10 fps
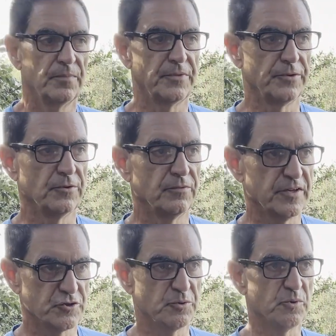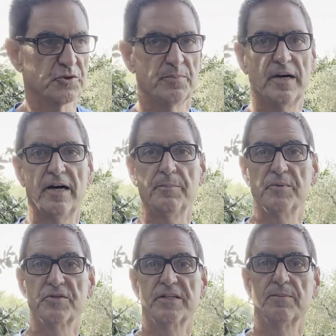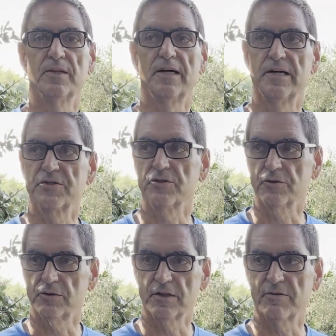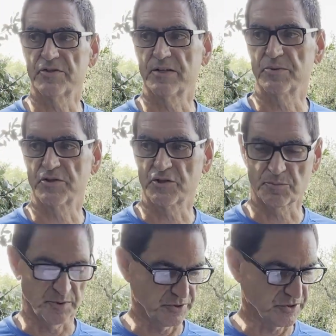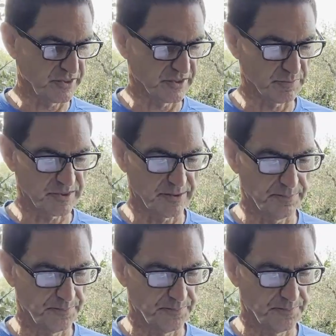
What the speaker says: they'll eventually multiply and stabilize, and you'll have a stable system, but it does take some time.